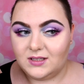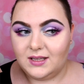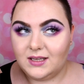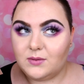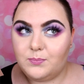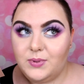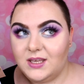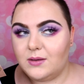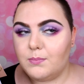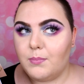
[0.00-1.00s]
like
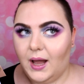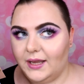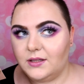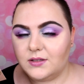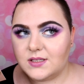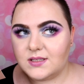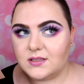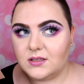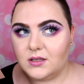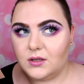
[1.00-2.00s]
big
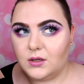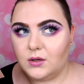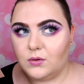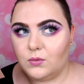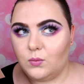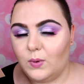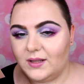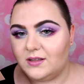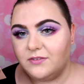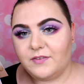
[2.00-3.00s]
minus
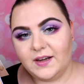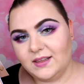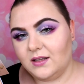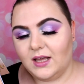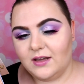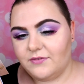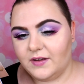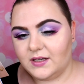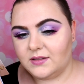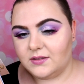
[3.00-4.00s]
when the final
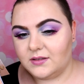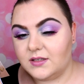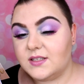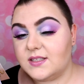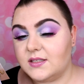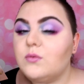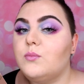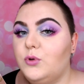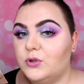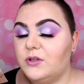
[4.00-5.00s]
effect is
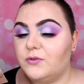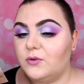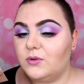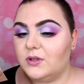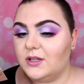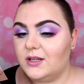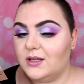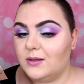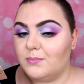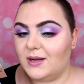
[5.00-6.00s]
beautiful,
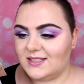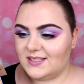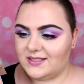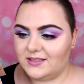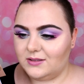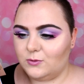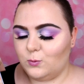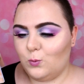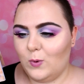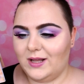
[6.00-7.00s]
but still
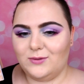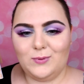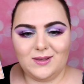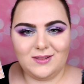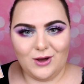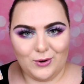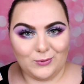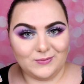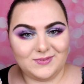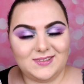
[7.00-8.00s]
when we
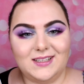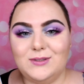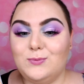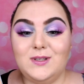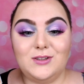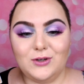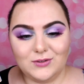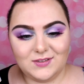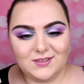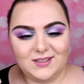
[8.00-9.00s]
know that we
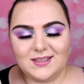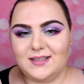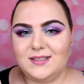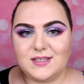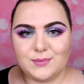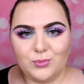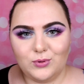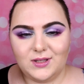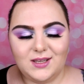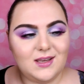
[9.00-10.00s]
don't need any
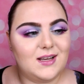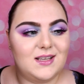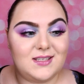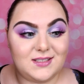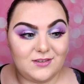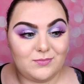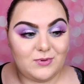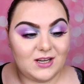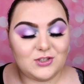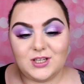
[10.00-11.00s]
spoolie, stiff
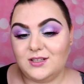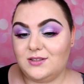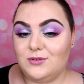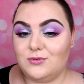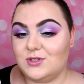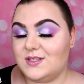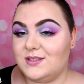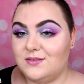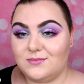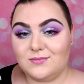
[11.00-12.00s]
brush, and you
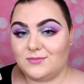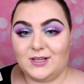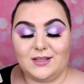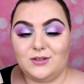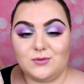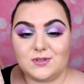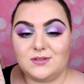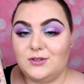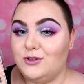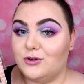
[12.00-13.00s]
just can use
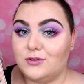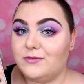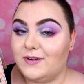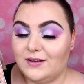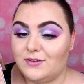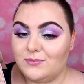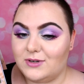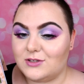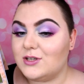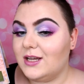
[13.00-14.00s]
your fluffy
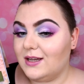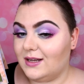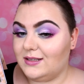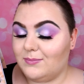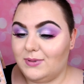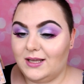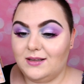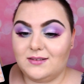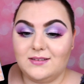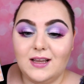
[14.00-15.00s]
brush and apply
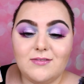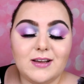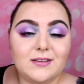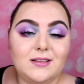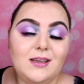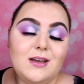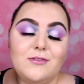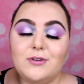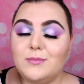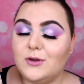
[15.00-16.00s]
it directly
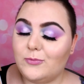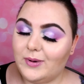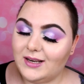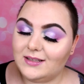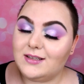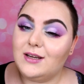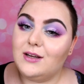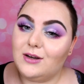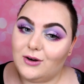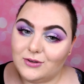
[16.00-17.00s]
from your palette
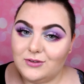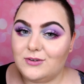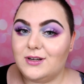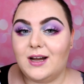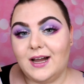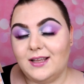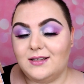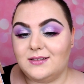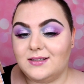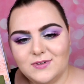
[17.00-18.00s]
on your
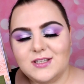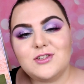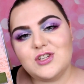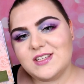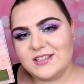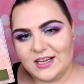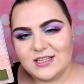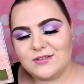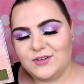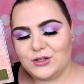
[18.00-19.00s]
eyelid. It's just
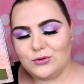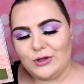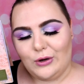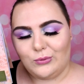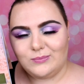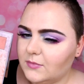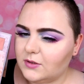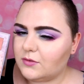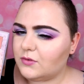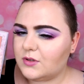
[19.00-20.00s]
nice thing to know.
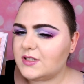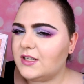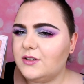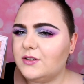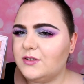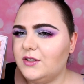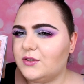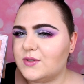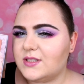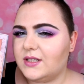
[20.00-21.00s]
And of course I don't
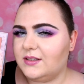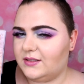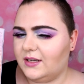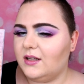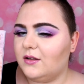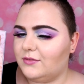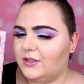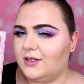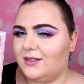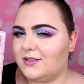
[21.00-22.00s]
need to say that I love
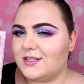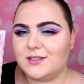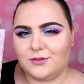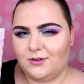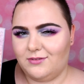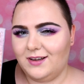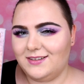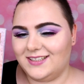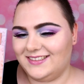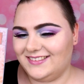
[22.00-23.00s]
the color story,
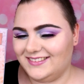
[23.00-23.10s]
right?